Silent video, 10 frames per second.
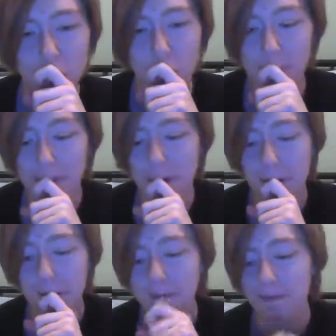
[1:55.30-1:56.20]

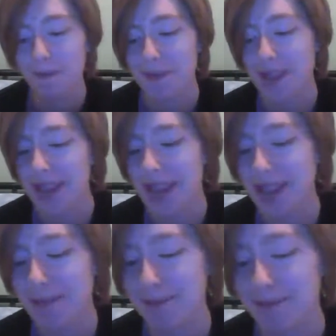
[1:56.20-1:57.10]
So,
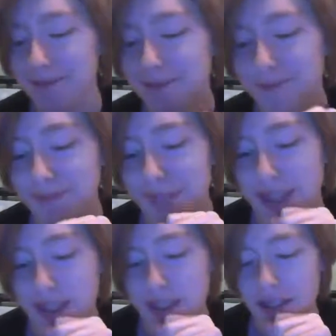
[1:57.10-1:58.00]
yep.
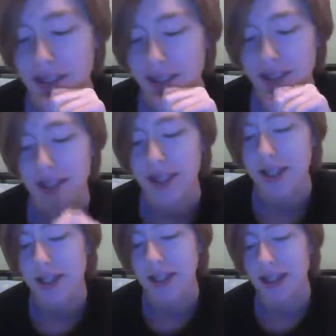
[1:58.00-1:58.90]

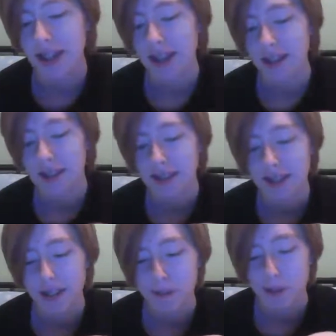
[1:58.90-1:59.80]
Gonna announce
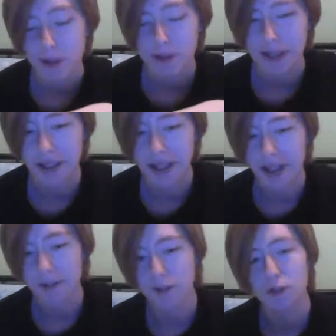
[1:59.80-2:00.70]
that I'm doing a
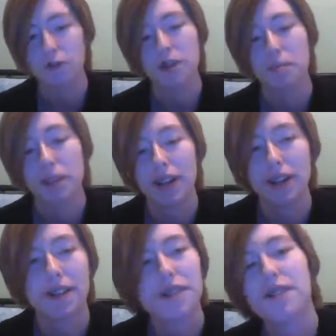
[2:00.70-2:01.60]
live stream on
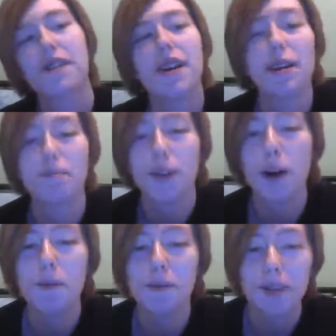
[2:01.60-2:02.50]
Instagram.
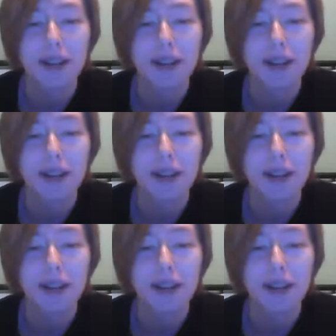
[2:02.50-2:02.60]
No one will